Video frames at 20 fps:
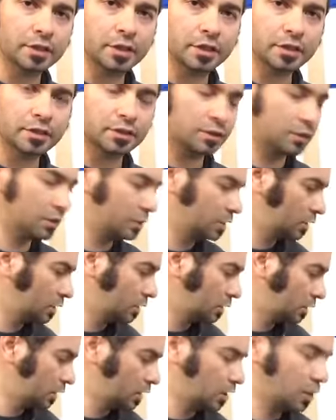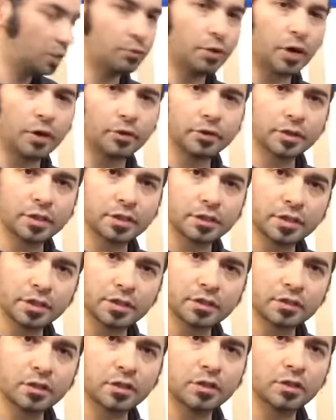us about the
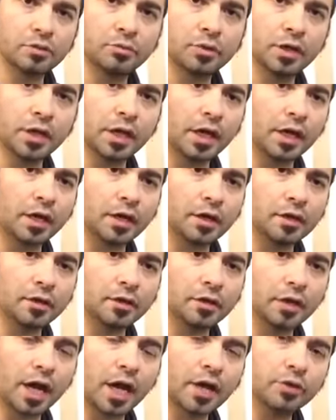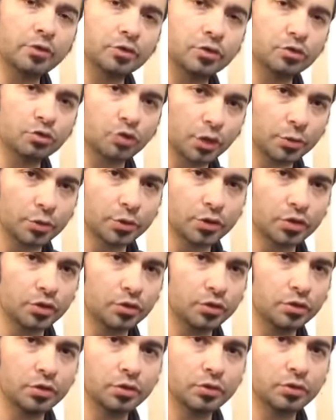system and how to
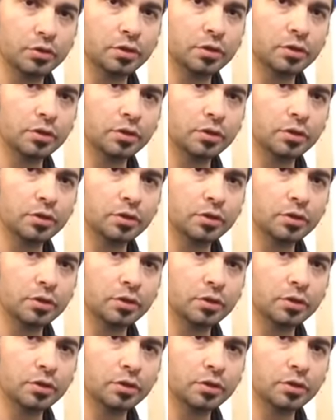troubleshoot.